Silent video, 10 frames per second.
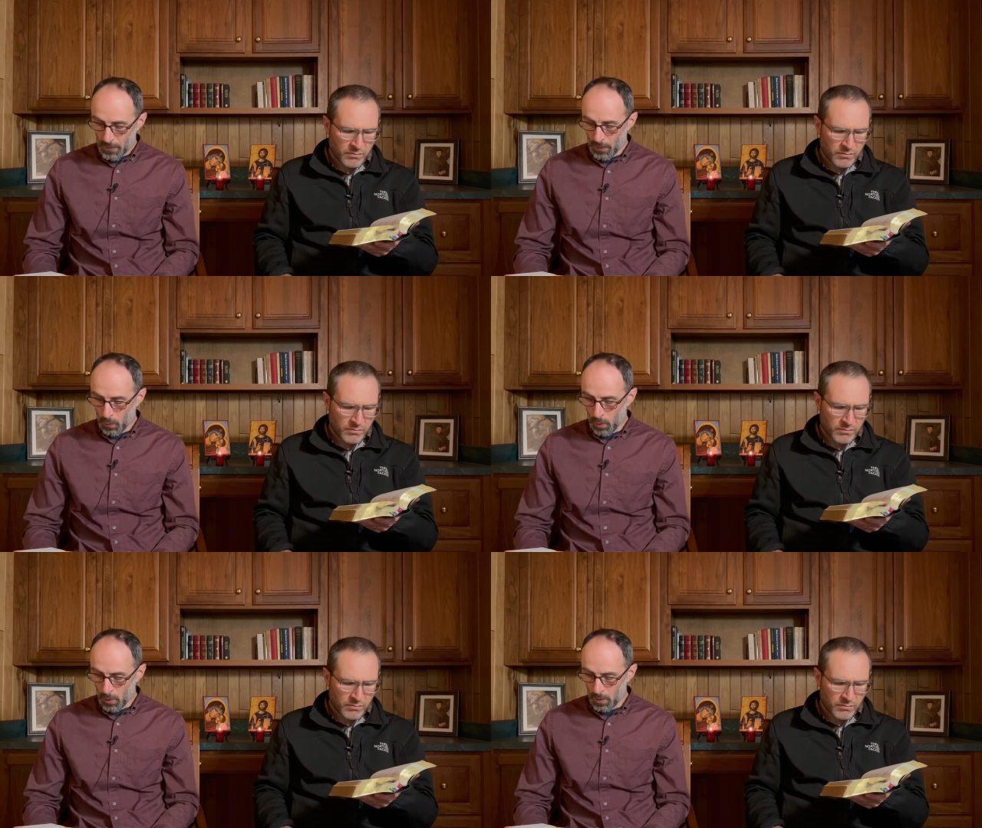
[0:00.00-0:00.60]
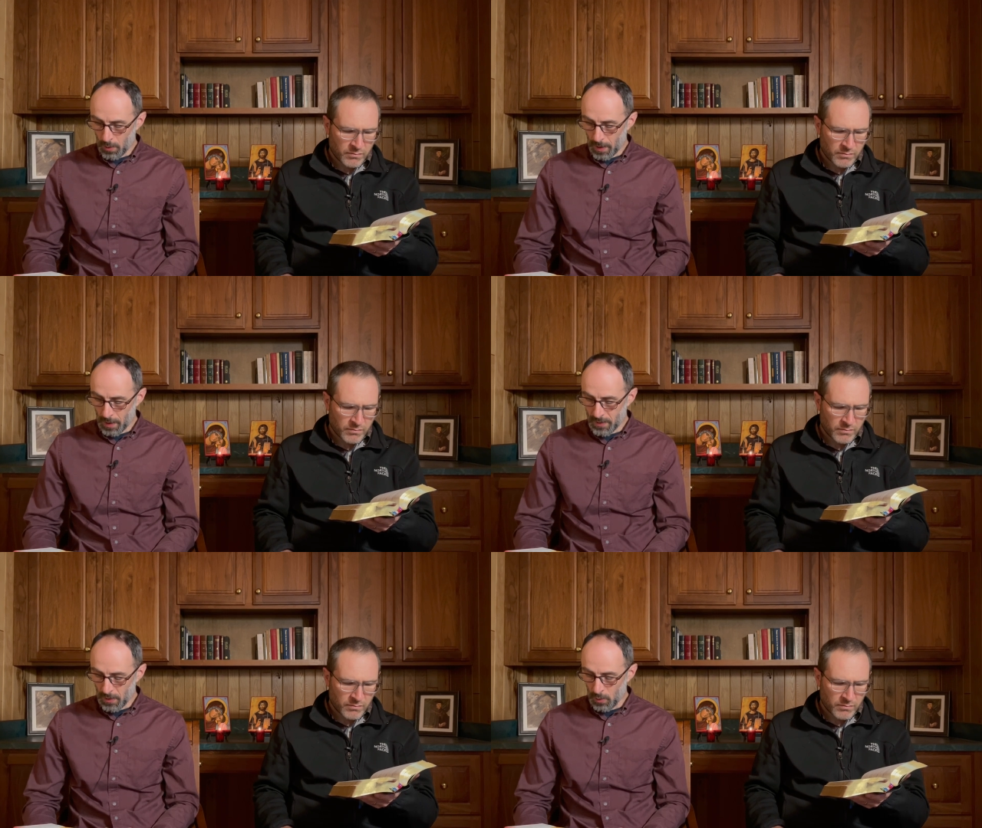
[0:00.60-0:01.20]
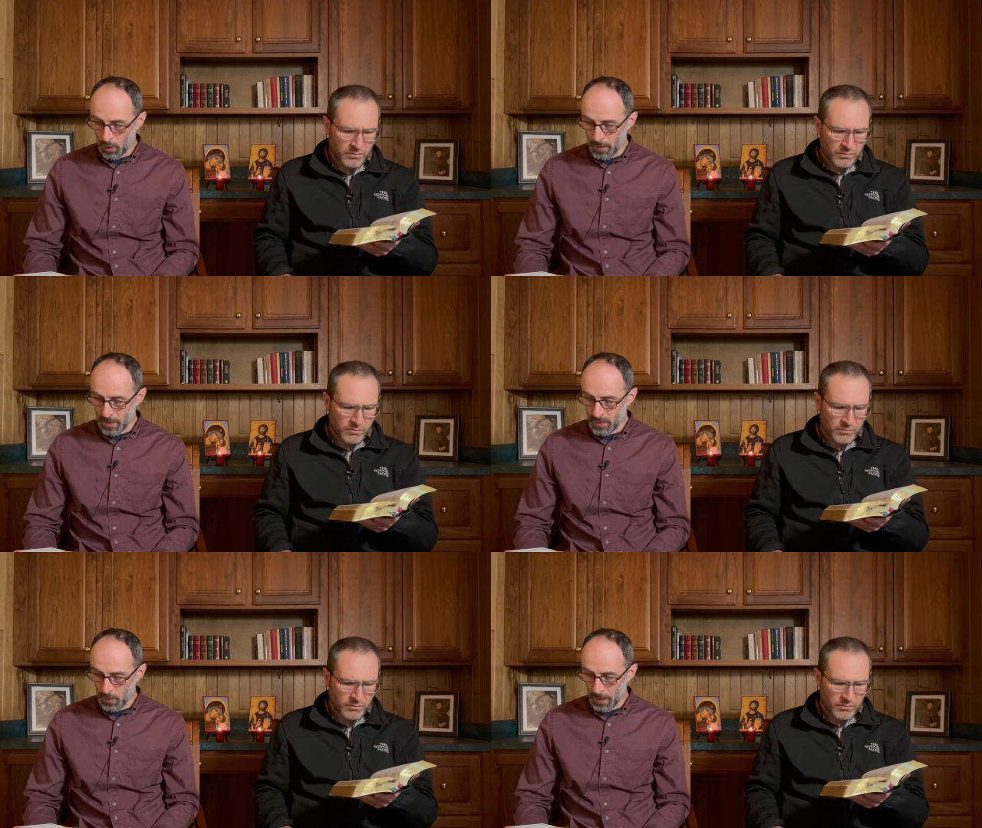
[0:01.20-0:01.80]
Speaker 1: The world and its
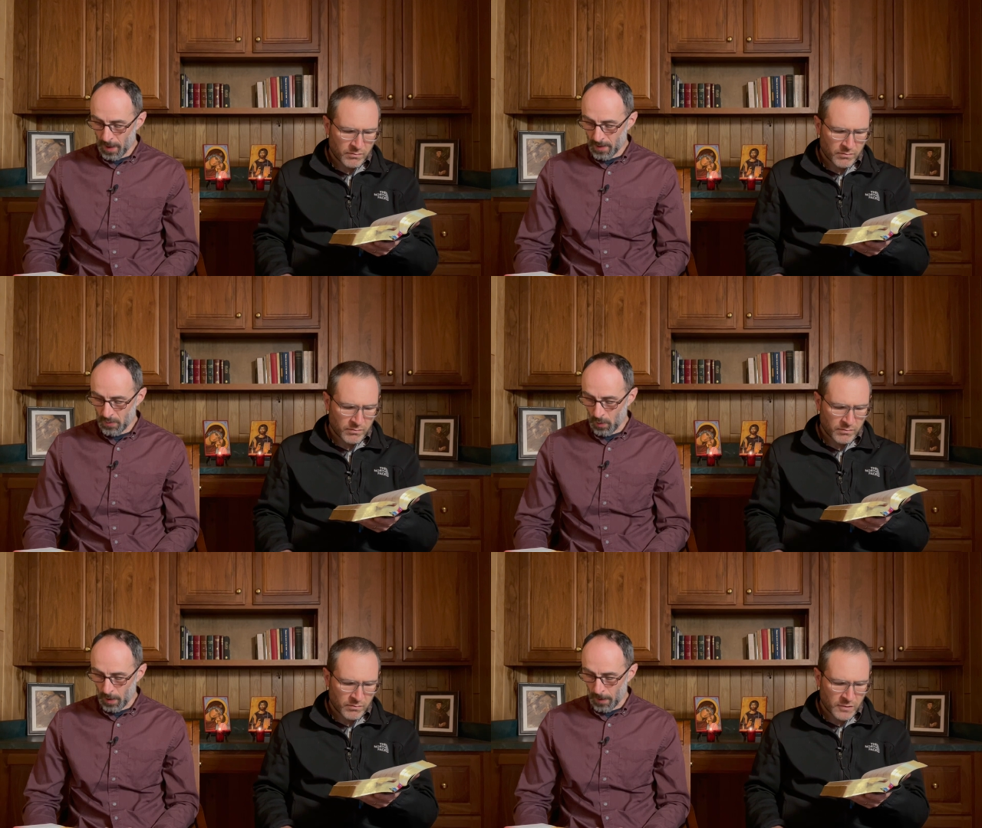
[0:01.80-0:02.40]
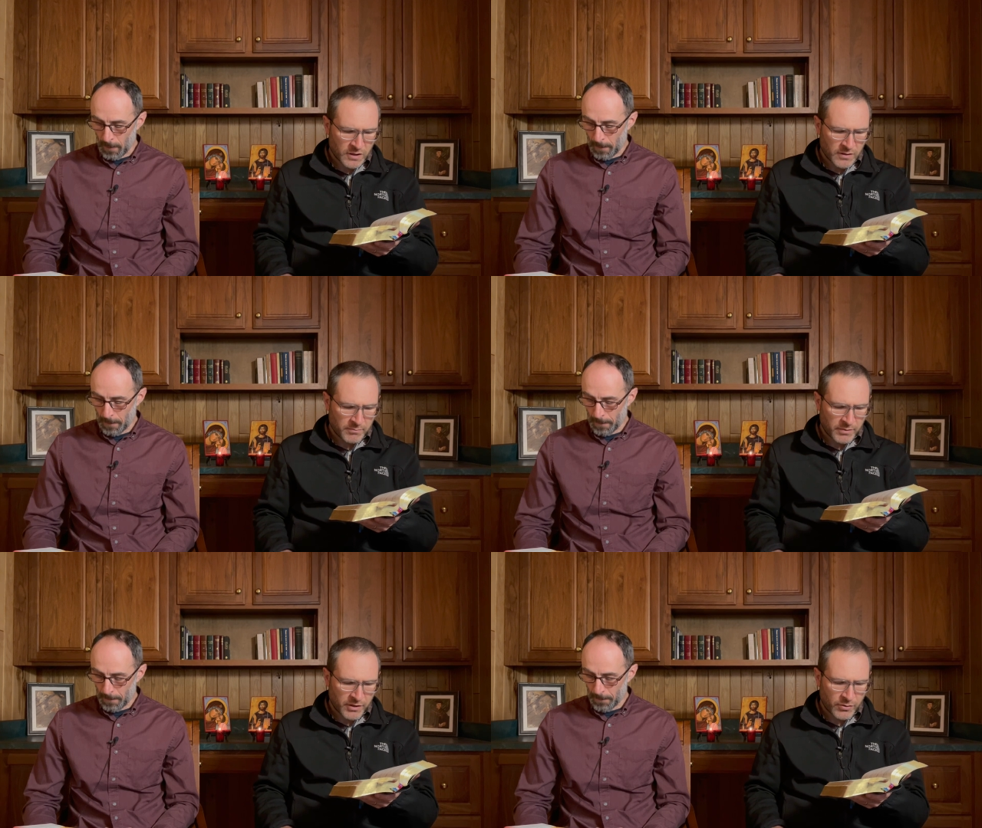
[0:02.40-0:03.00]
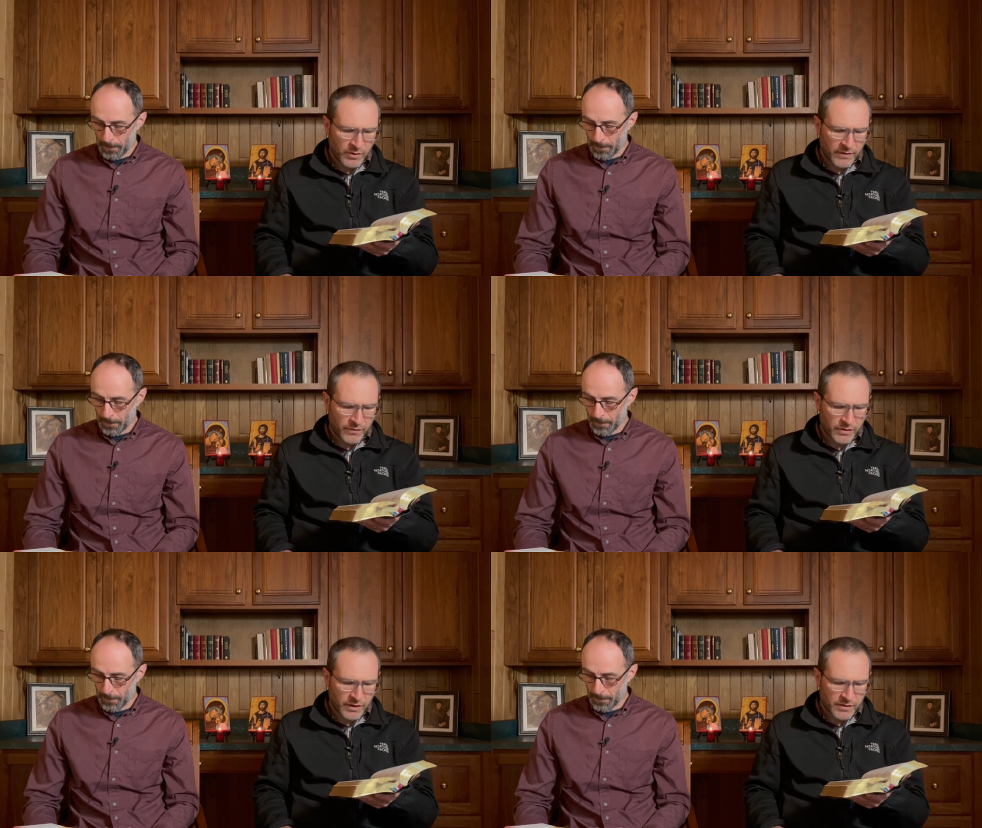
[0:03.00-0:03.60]
allurements will pass away.
Speaker 2: But
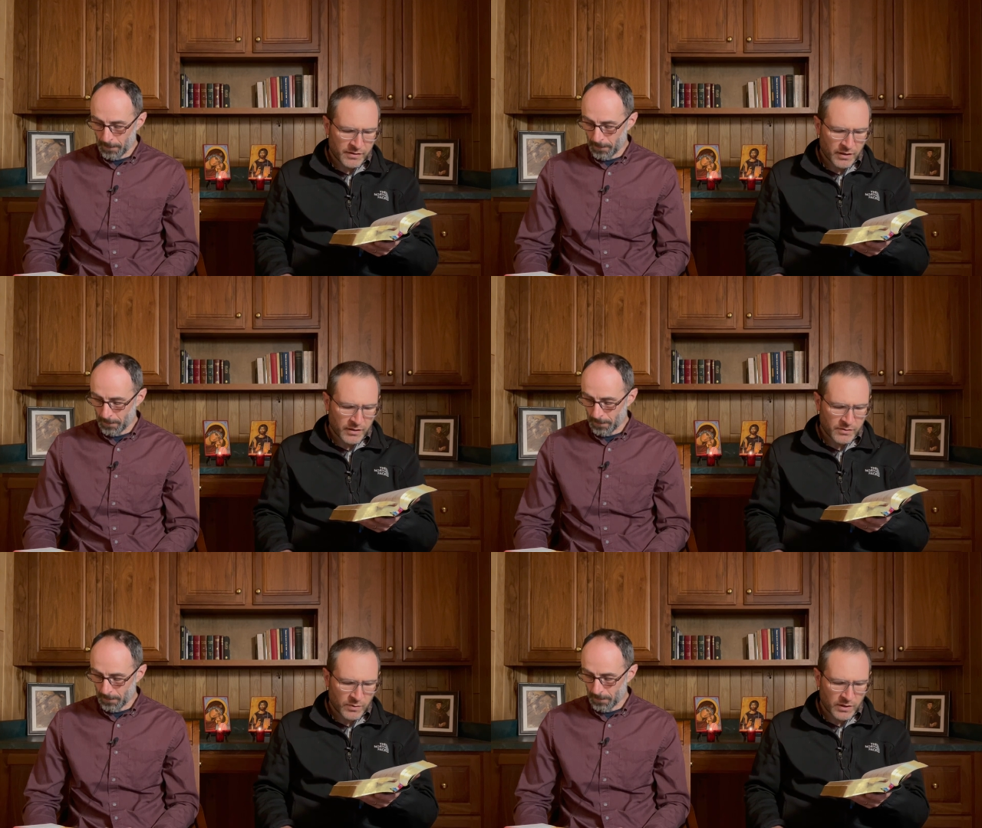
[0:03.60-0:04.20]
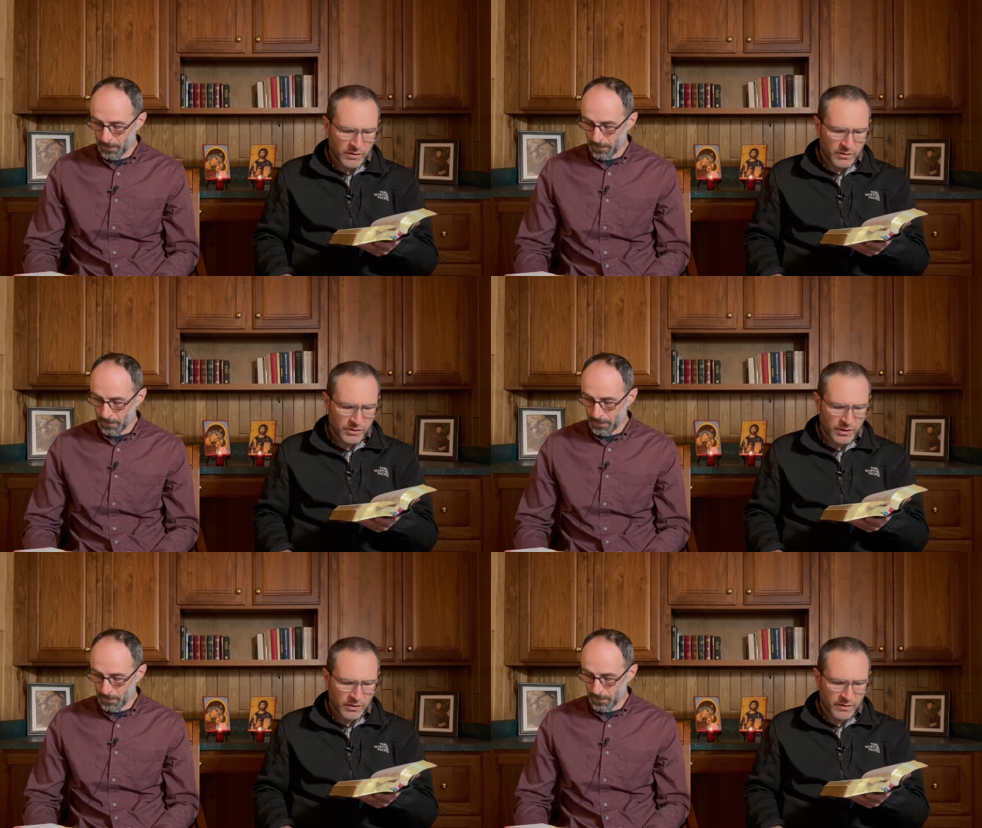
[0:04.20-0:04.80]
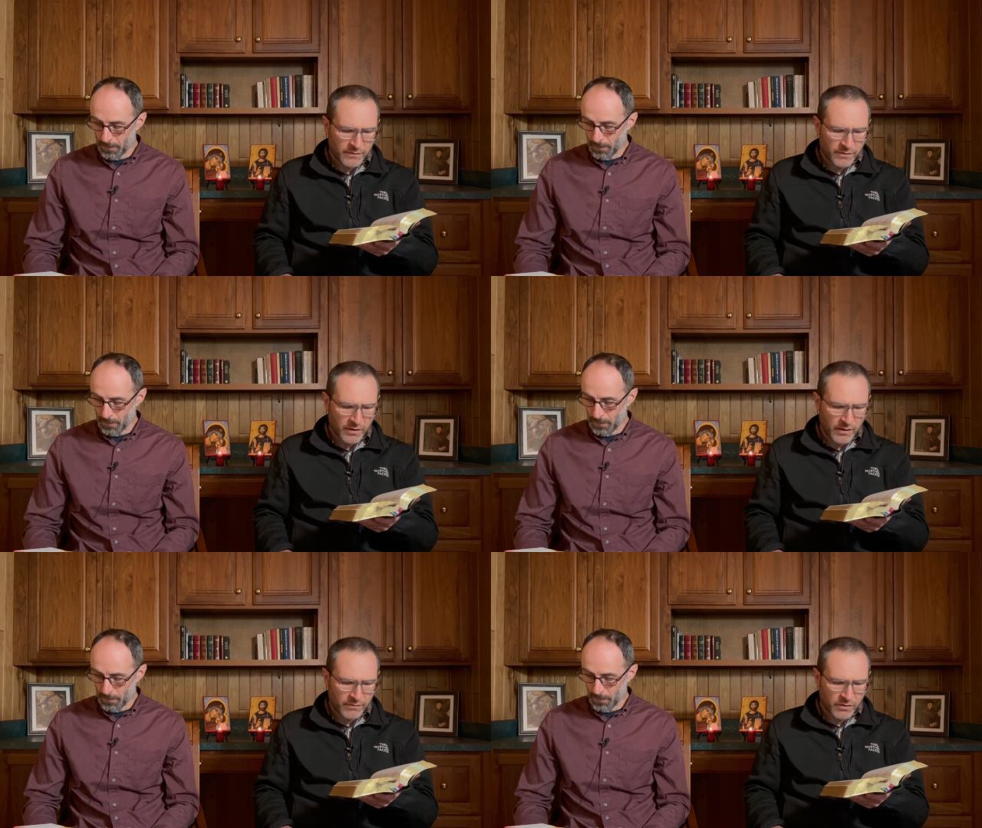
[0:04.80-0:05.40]
whoever does God's will shall live
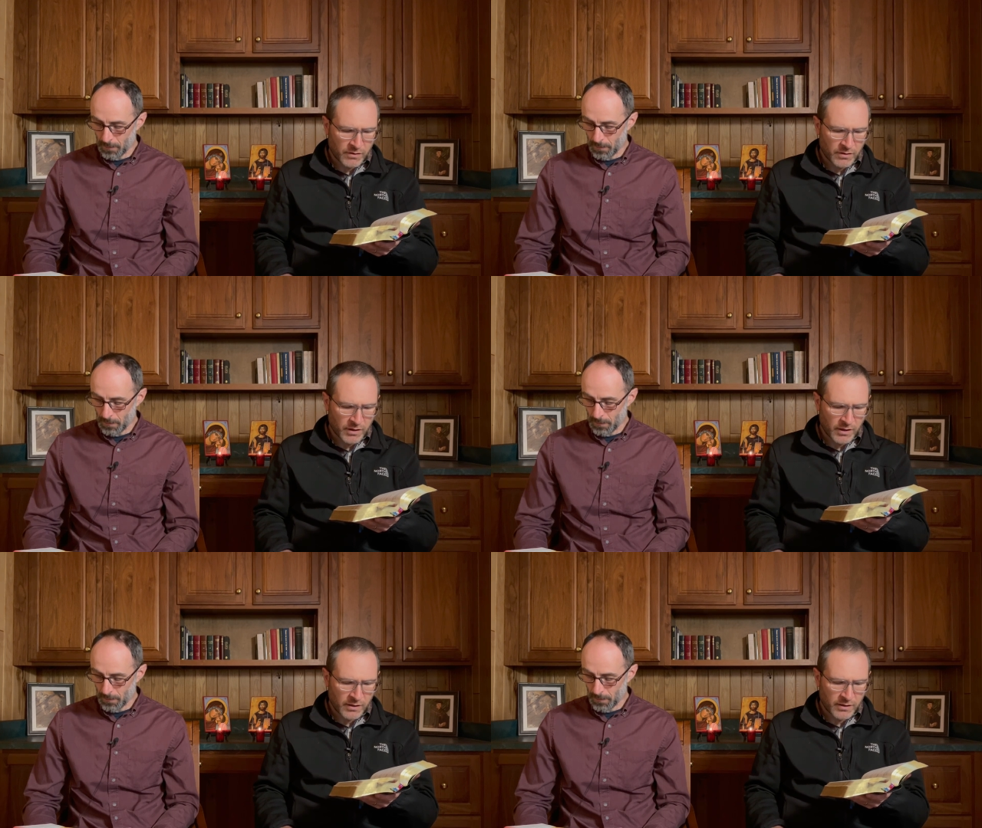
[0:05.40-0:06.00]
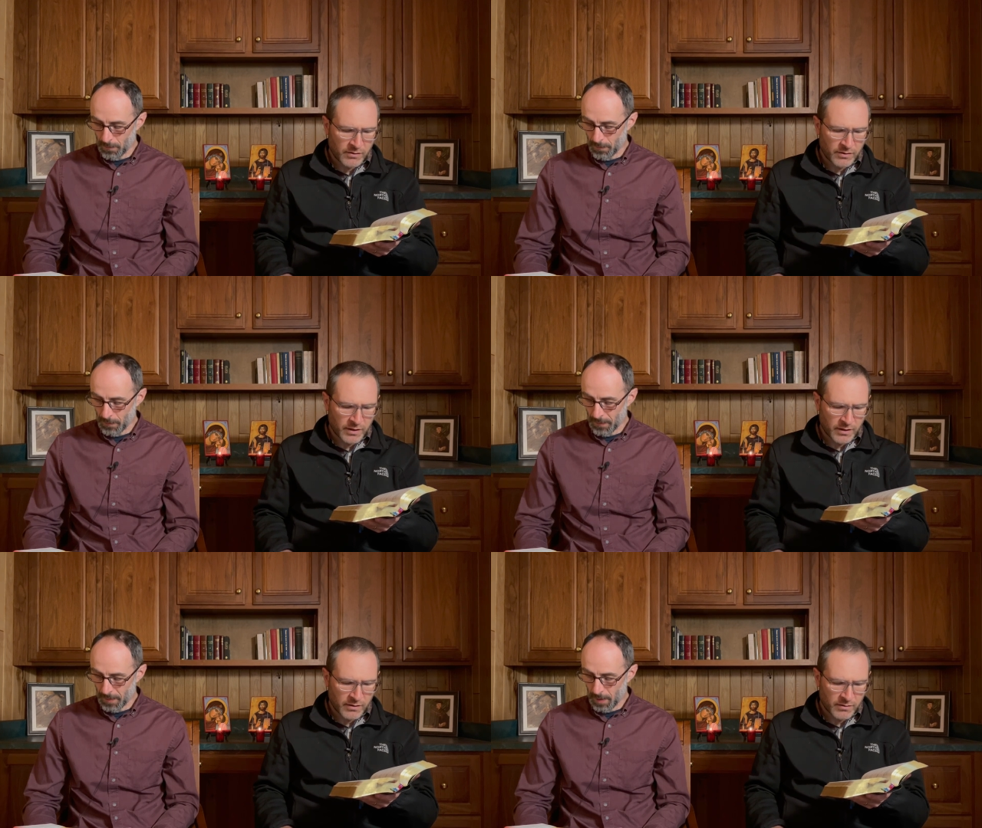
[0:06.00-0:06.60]
forever. Alleluia.